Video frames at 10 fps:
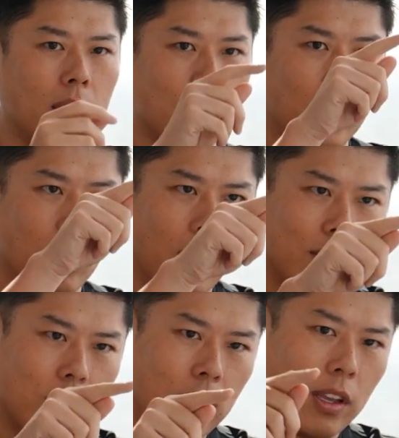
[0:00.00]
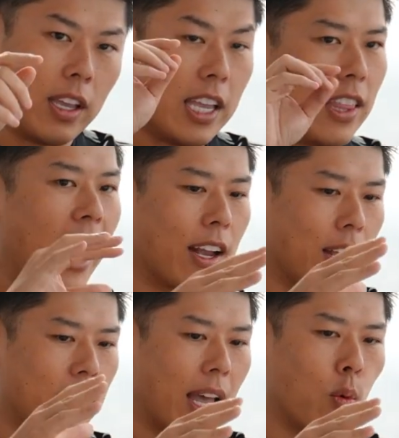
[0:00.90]
It's like it has in
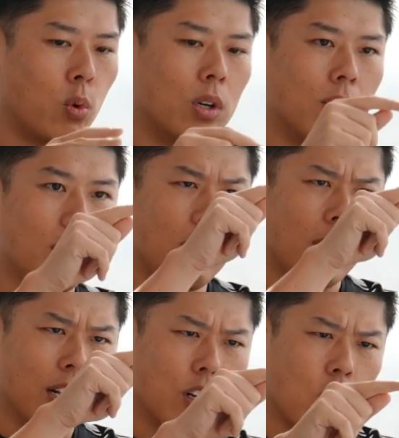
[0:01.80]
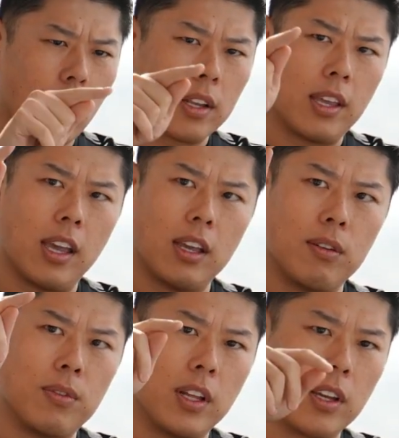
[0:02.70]
that world, the concave